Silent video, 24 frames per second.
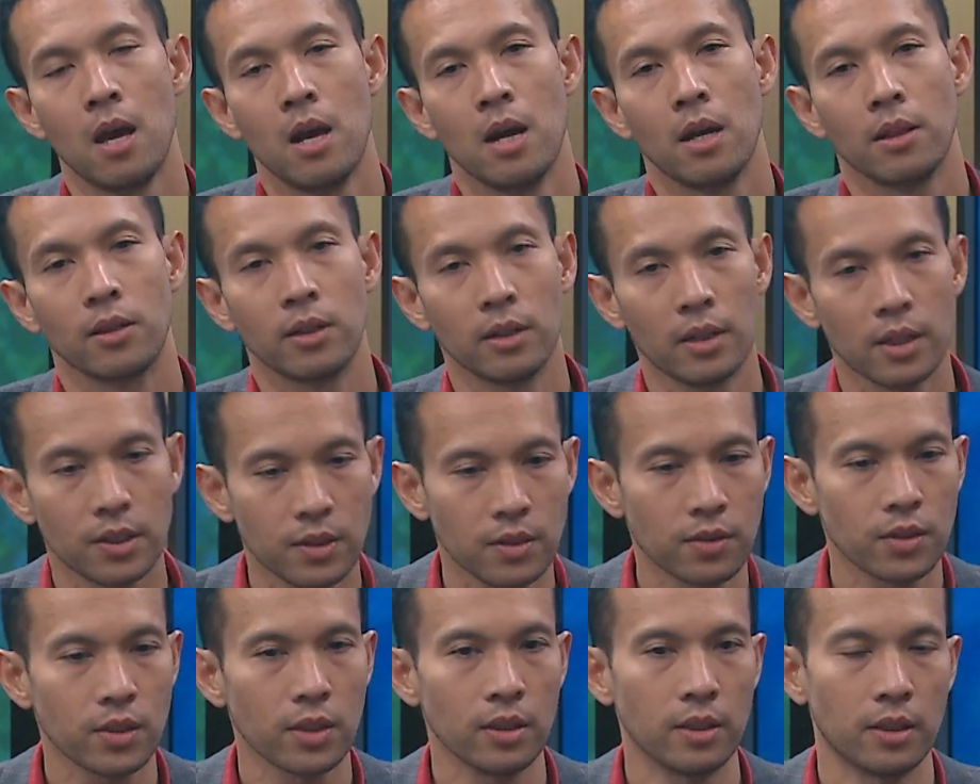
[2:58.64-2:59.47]
The
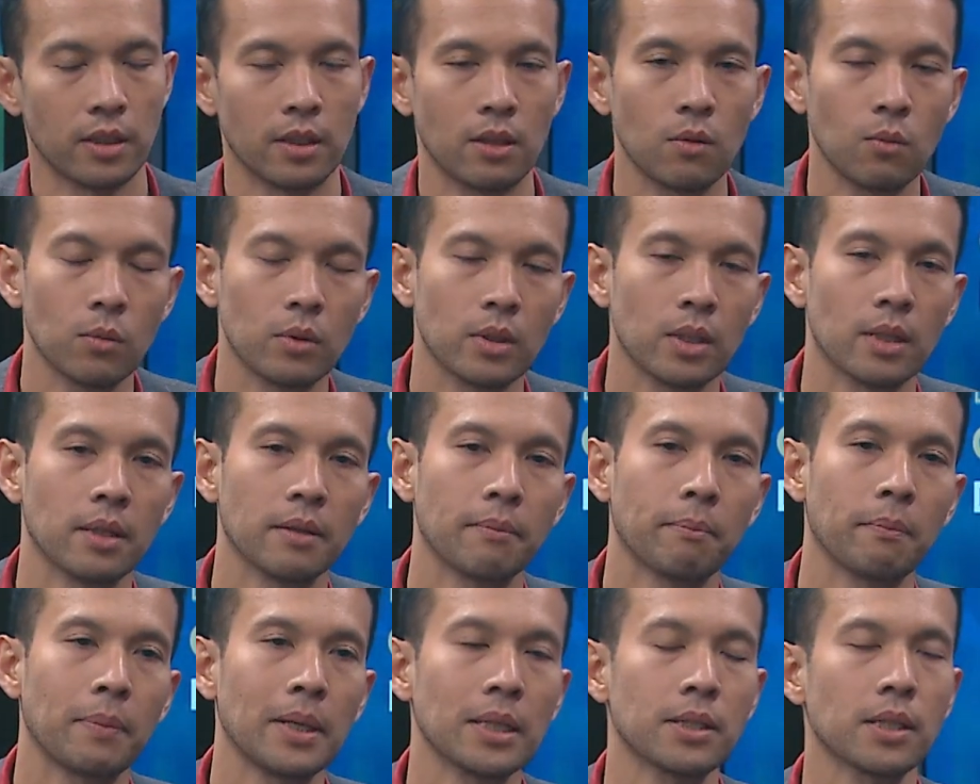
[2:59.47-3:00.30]
lessons learned were
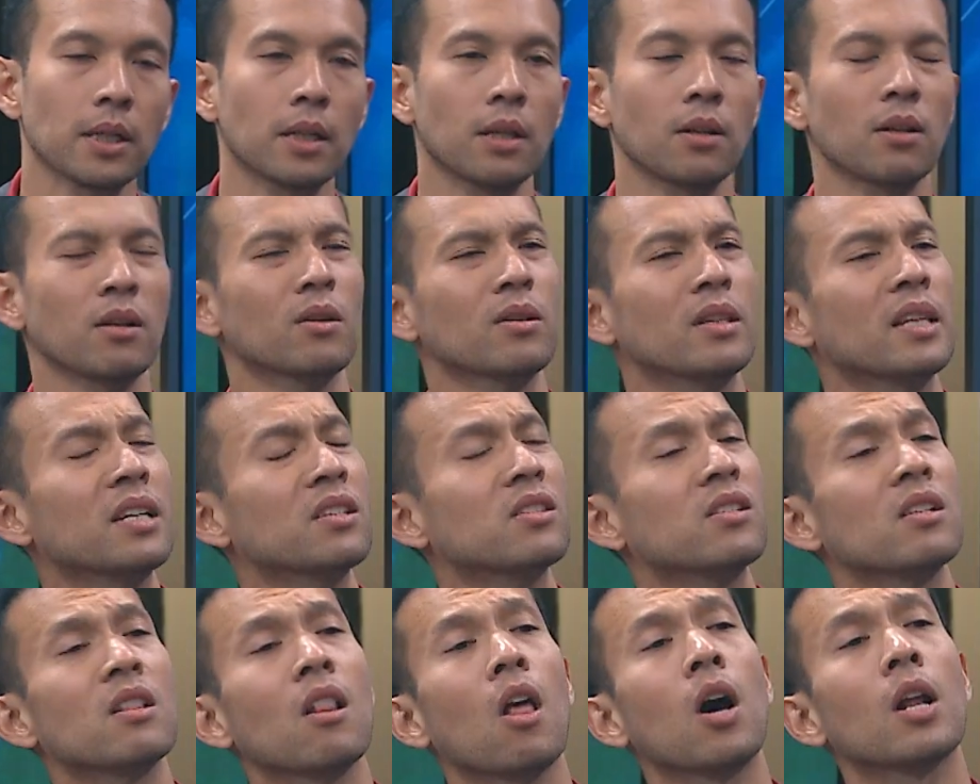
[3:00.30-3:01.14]
basically, look, there's
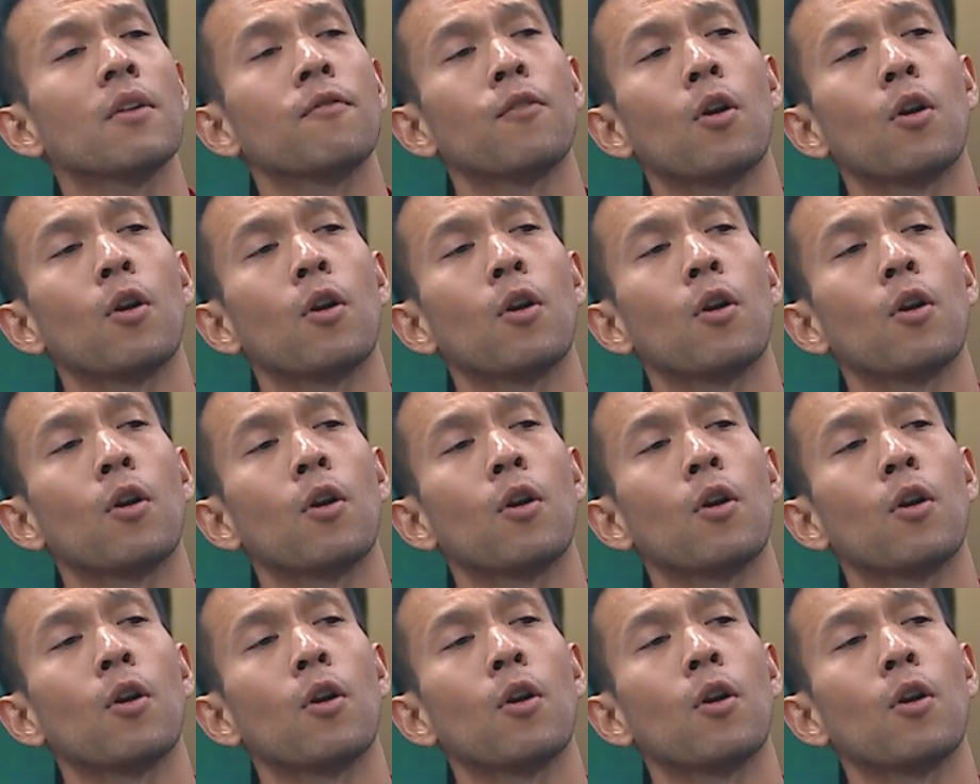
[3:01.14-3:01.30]
a lot of